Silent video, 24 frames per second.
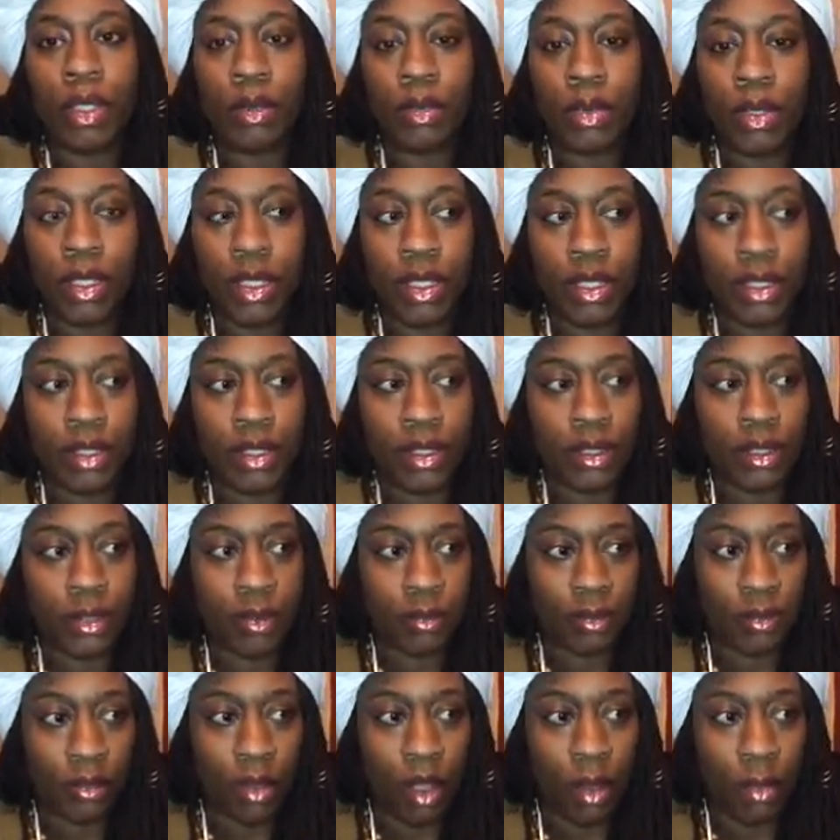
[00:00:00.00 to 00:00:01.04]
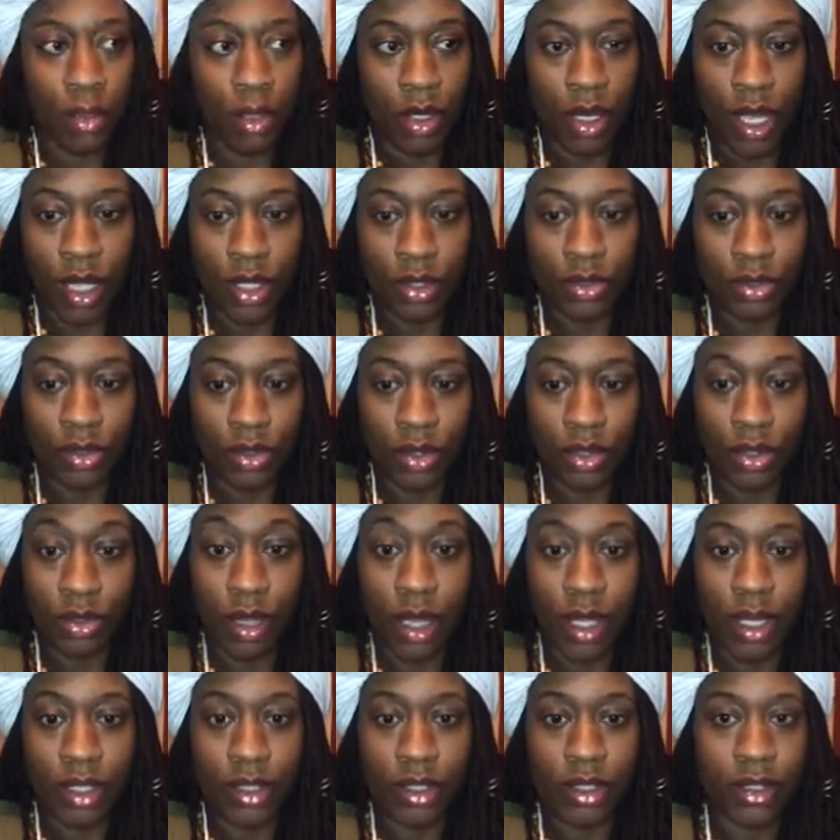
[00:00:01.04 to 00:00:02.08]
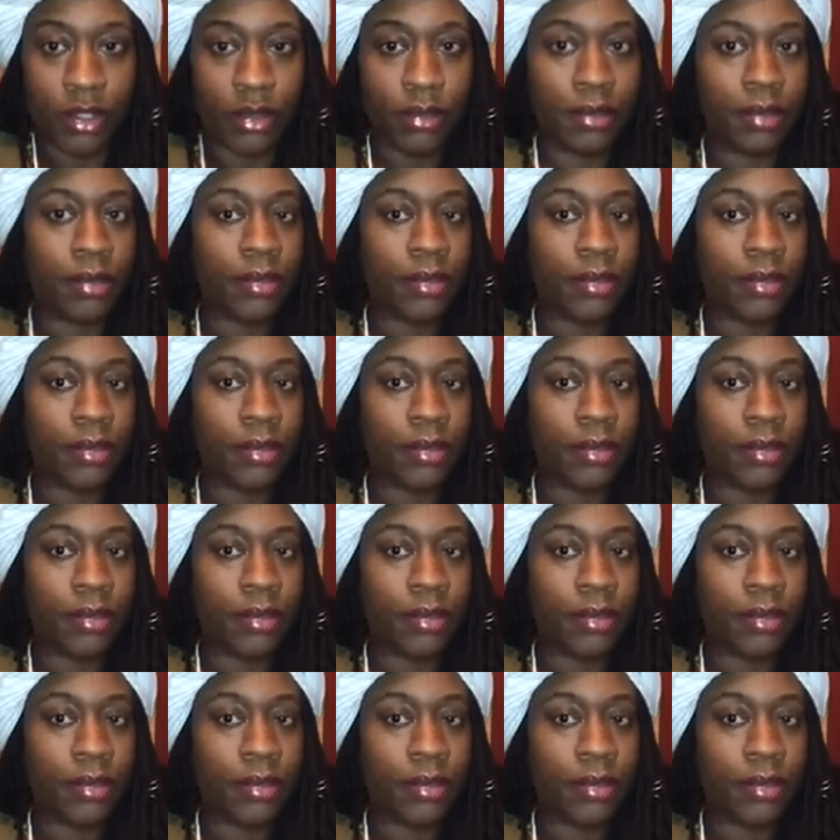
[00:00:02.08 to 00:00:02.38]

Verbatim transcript: because I'm a natural strategist.